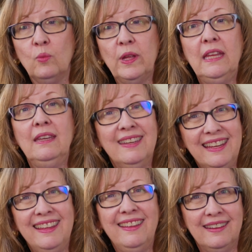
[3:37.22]
We
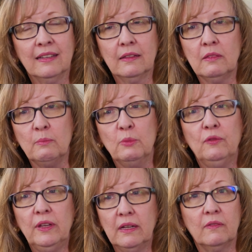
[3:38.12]
need the
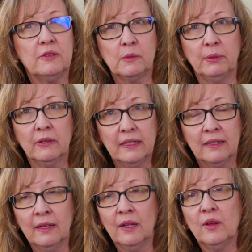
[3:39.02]
moving of the Spirit.
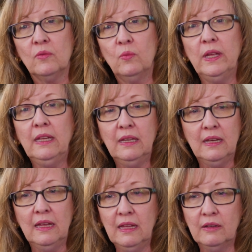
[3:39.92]
We
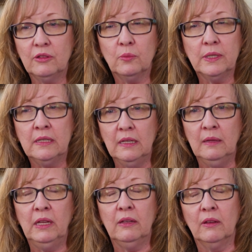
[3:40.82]
need the
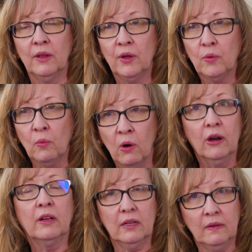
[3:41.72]
redeeming
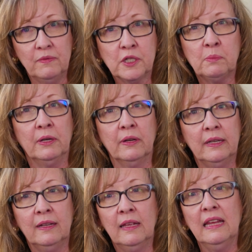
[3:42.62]
work of the Spirit
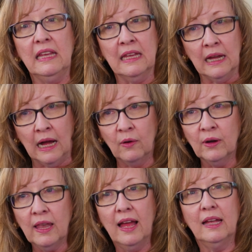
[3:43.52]
in
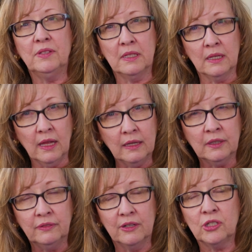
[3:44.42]
our lives, in the lives
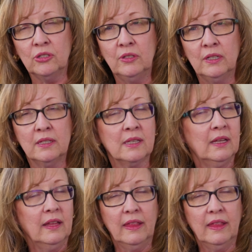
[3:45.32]
of our students.